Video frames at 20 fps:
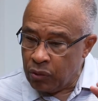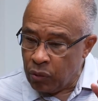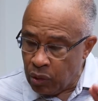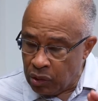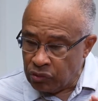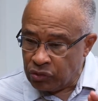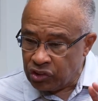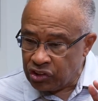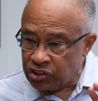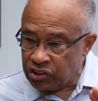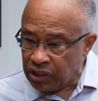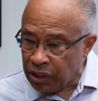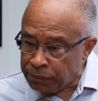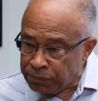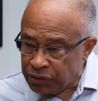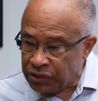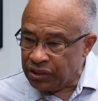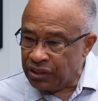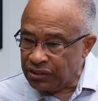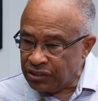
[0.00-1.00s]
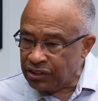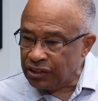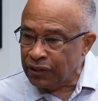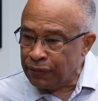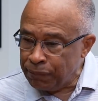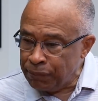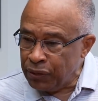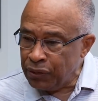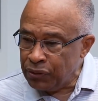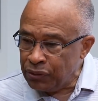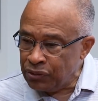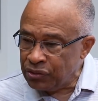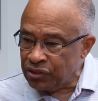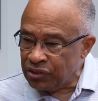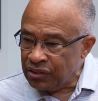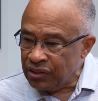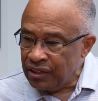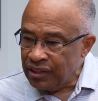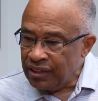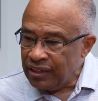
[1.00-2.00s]
quote, substance
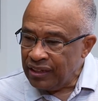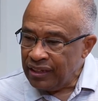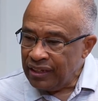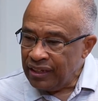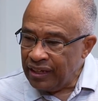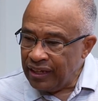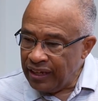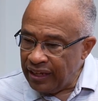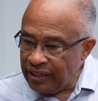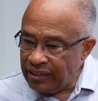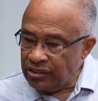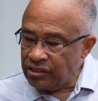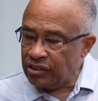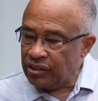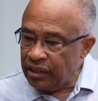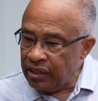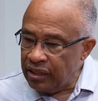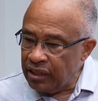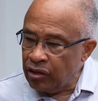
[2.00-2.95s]
abuse as